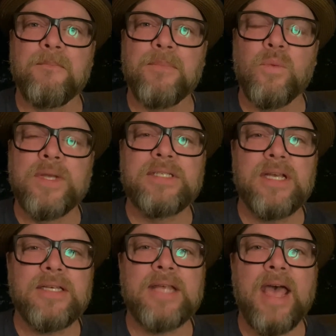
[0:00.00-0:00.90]
We
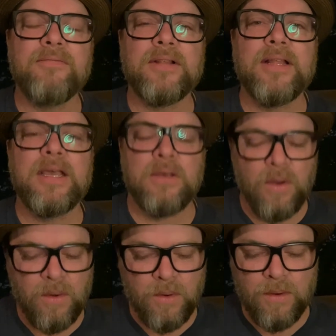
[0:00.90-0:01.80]
just have to let
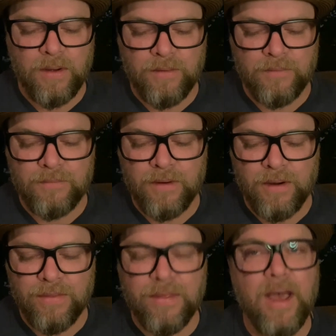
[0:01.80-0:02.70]
go of
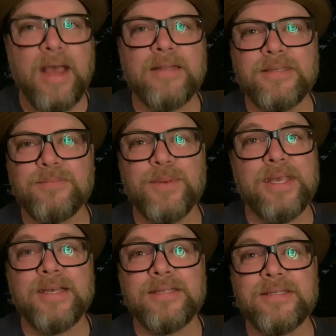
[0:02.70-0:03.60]
our thoughts
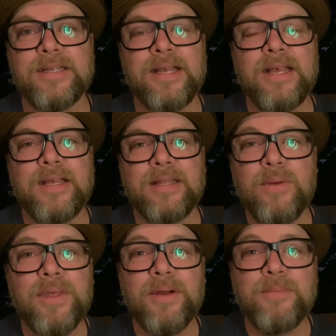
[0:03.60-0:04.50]
because they
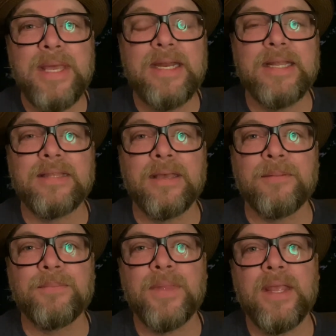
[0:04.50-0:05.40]
really don't mean
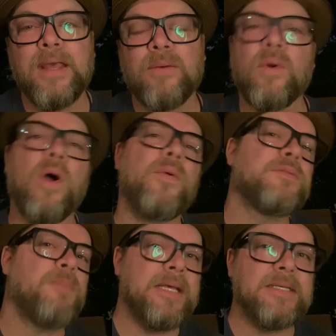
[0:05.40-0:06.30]
anything. We're always
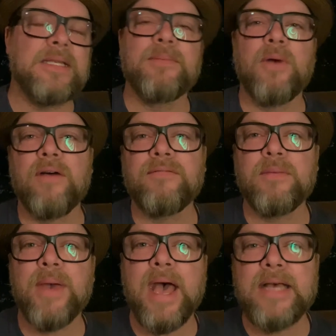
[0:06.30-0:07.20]
basing them off the
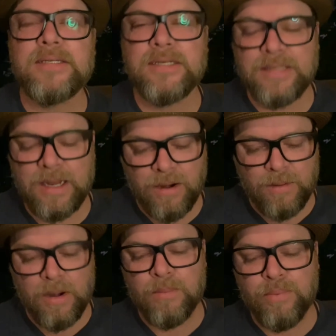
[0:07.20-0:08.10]
past, just like
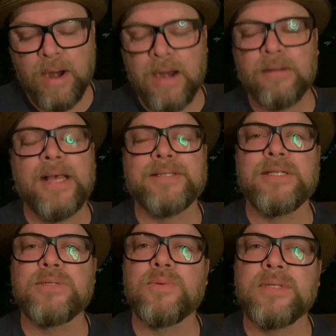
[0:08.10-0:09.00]
our prior
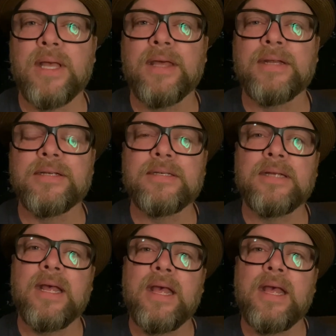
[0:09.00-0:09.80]
lessons were telling us.